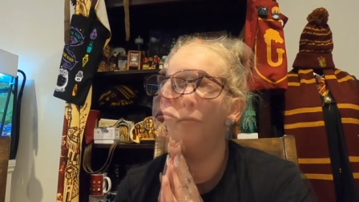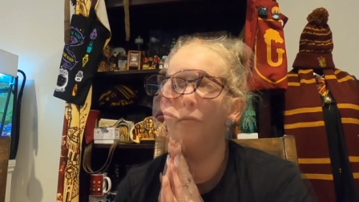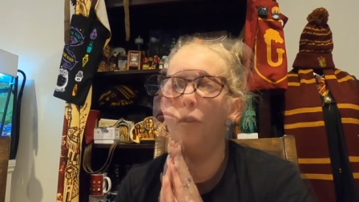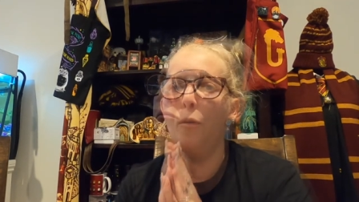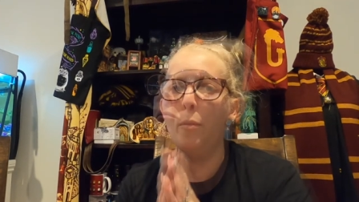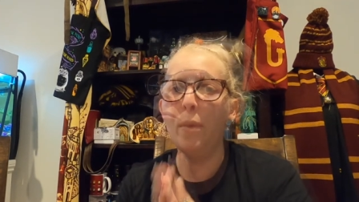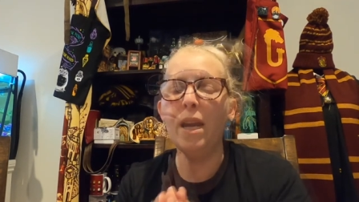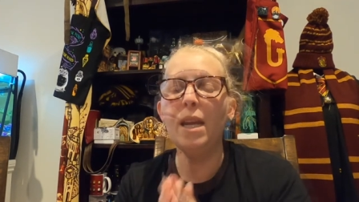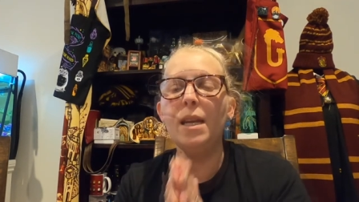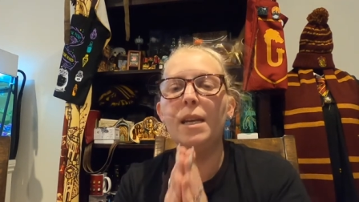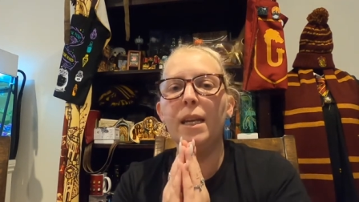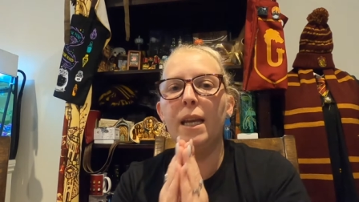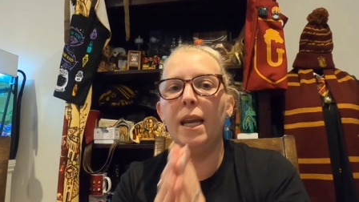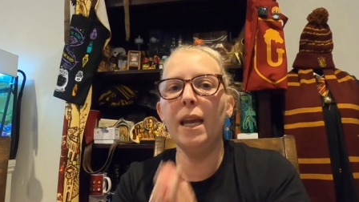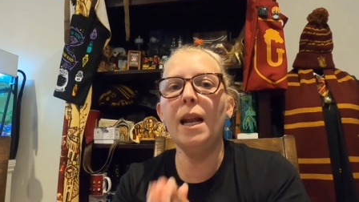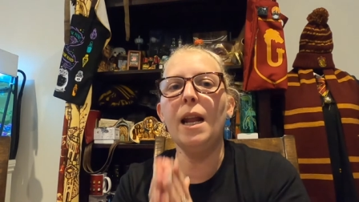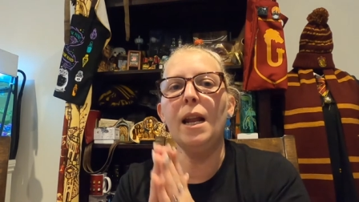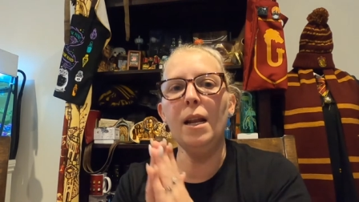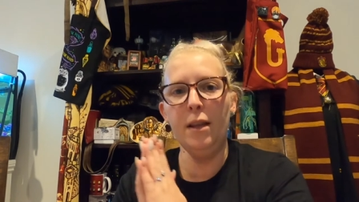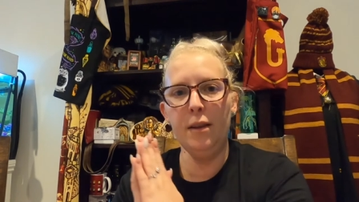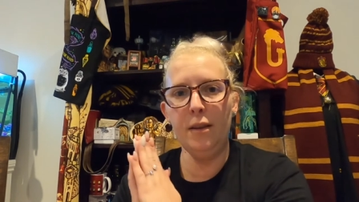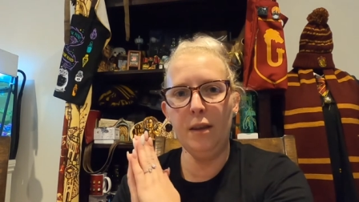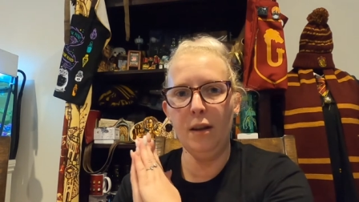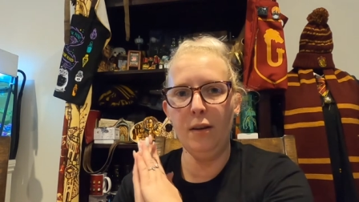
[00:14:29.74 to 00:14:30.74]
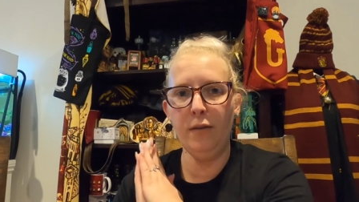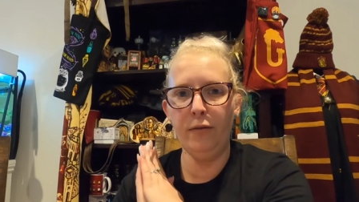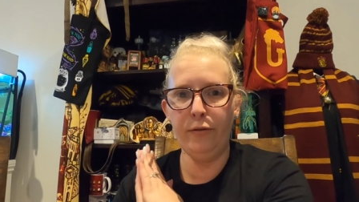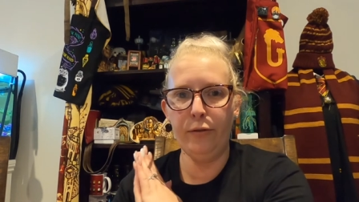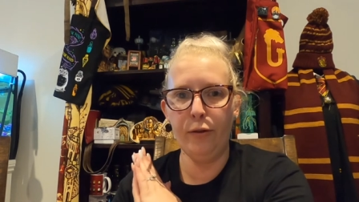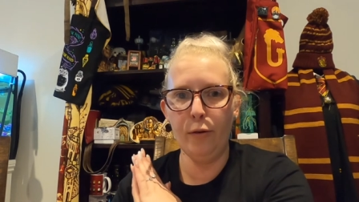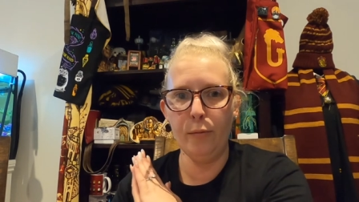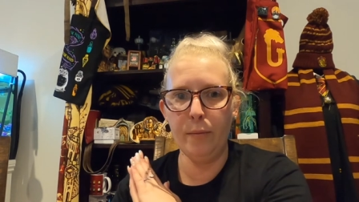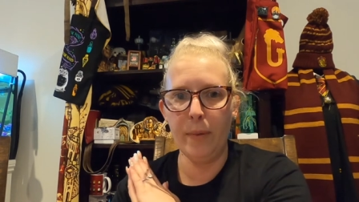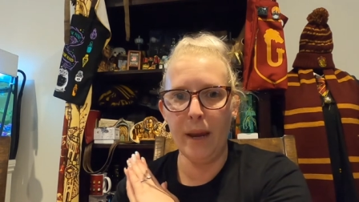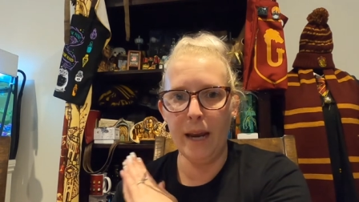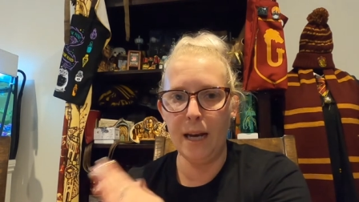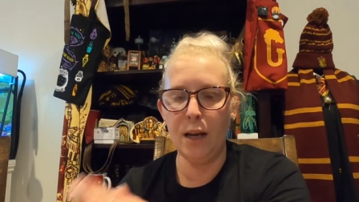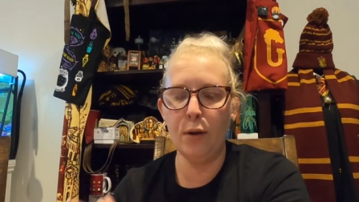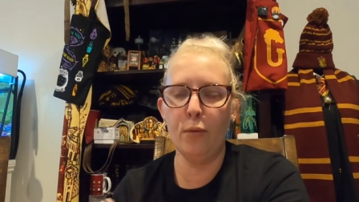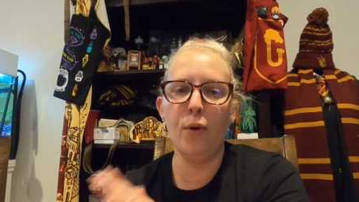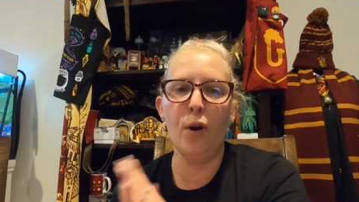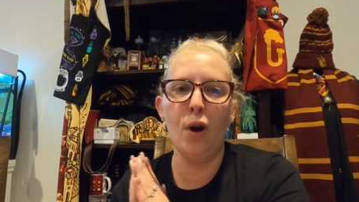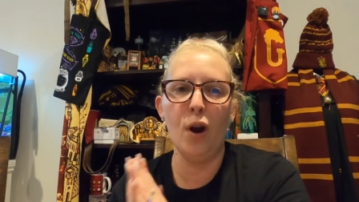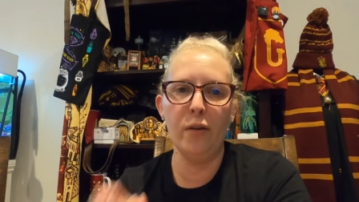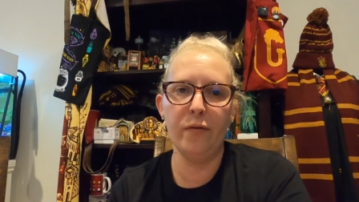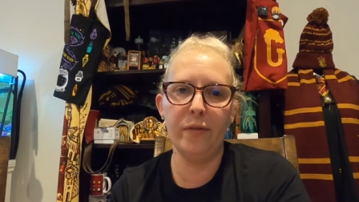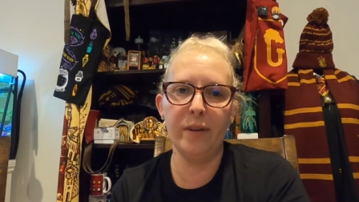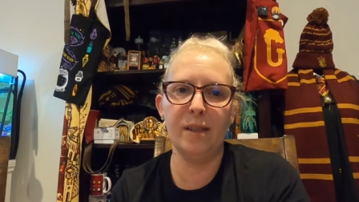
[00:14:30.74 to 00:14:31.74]
for me to get anything from
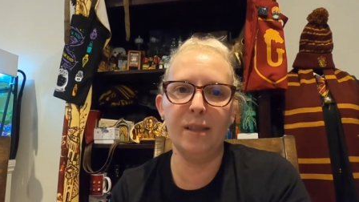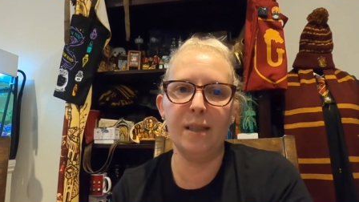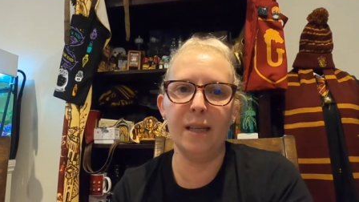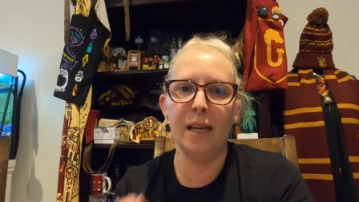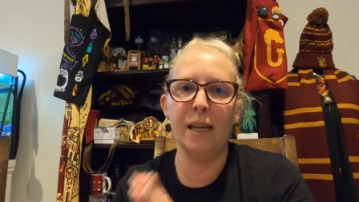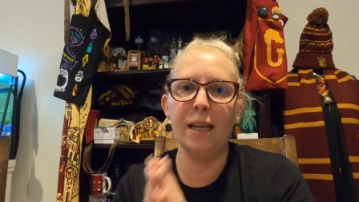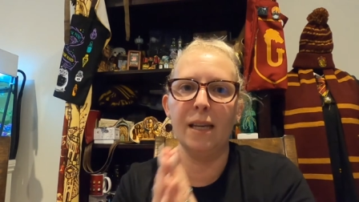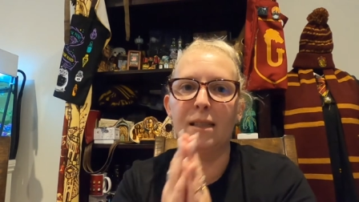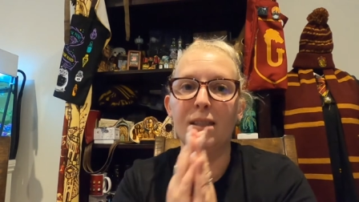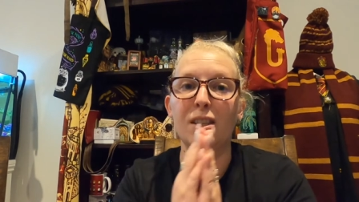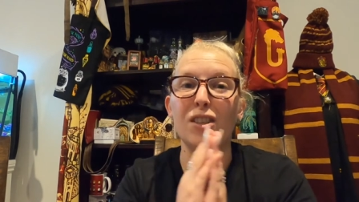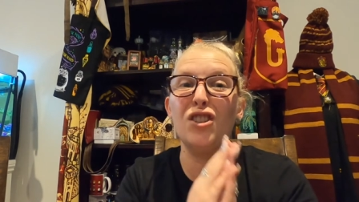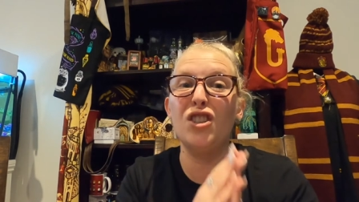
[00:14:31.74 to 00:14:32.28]
anywhere overseas,